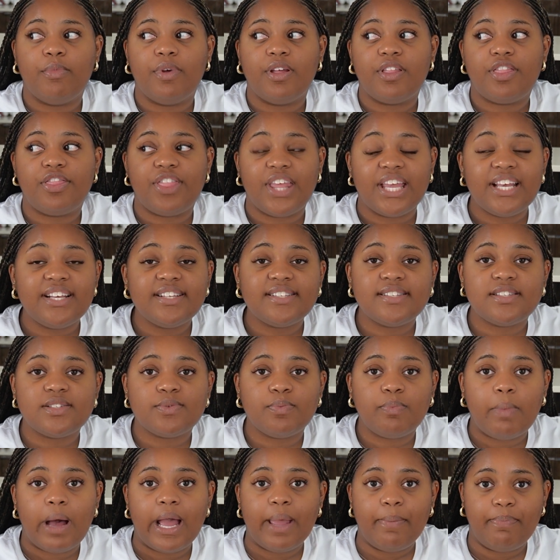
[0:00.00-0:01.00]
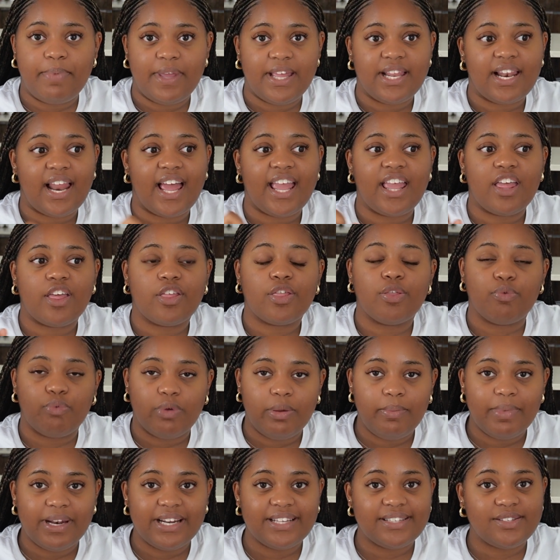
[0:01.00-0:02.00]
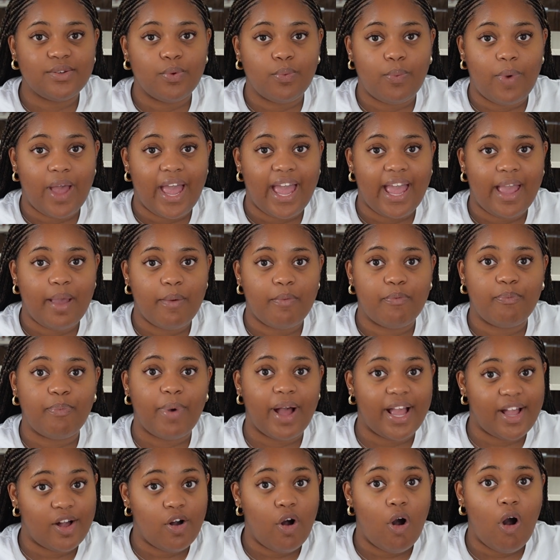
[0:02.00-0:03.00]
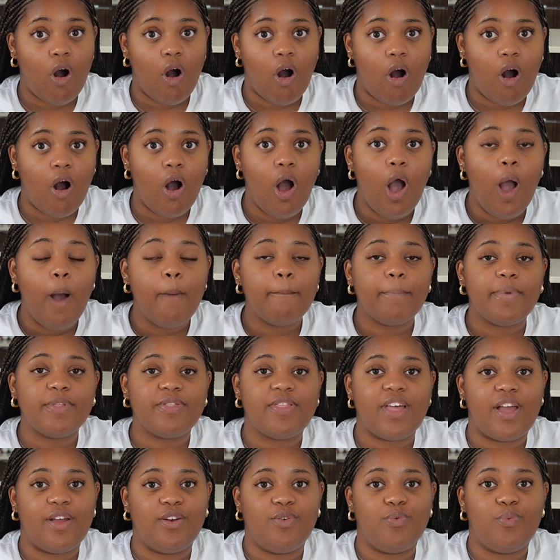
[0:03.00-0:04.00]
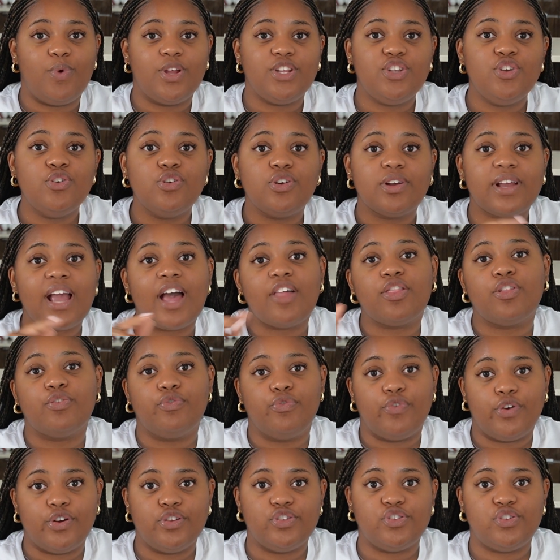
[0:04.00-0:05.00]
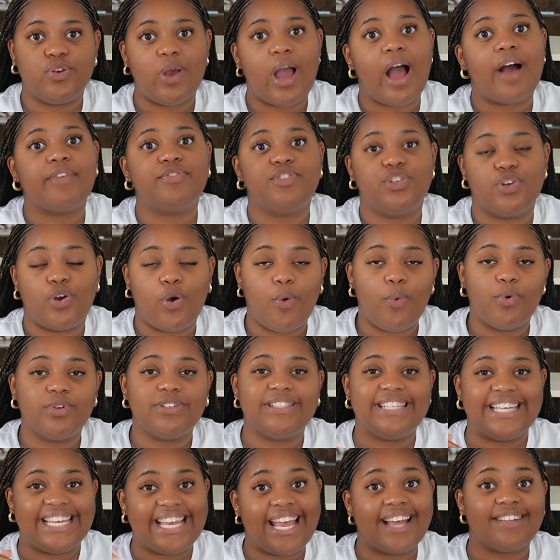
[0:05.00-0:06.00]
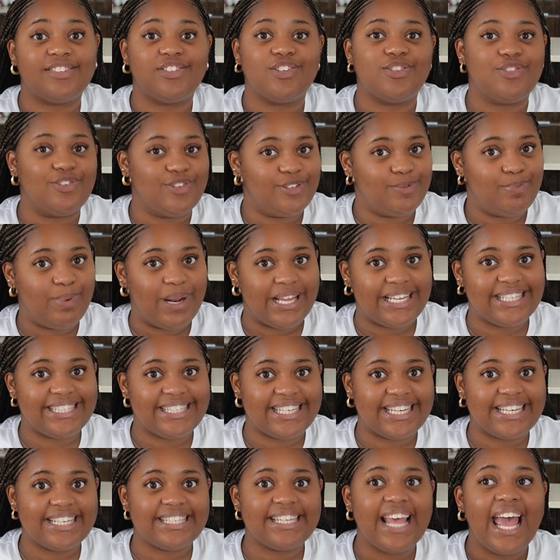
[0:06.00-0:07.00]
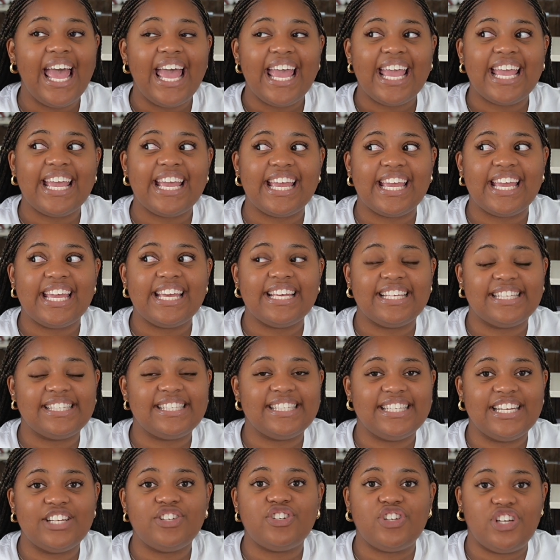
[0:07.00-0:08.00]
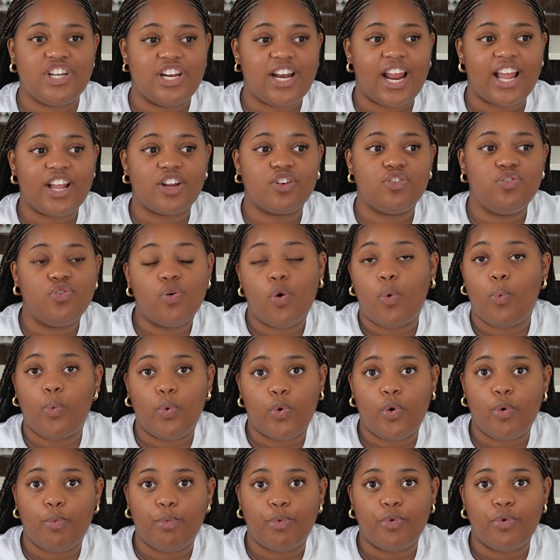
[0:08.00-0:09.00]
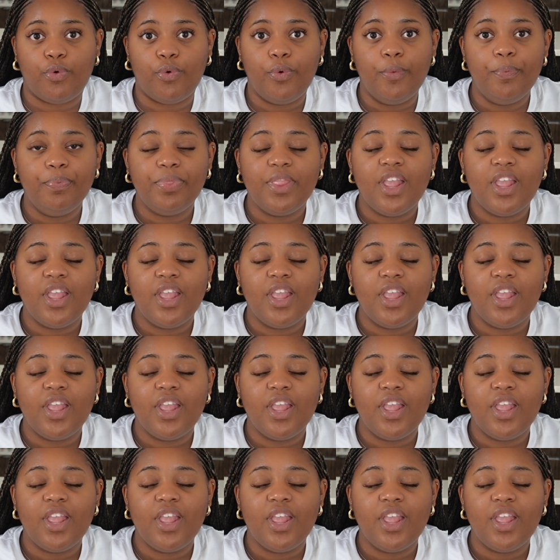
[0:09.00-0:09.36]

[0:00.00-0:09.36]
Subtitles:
Things might be like 3 minutes away by car, but then when you look at the roads you have to go on to get to those places, it is literally like not walkable.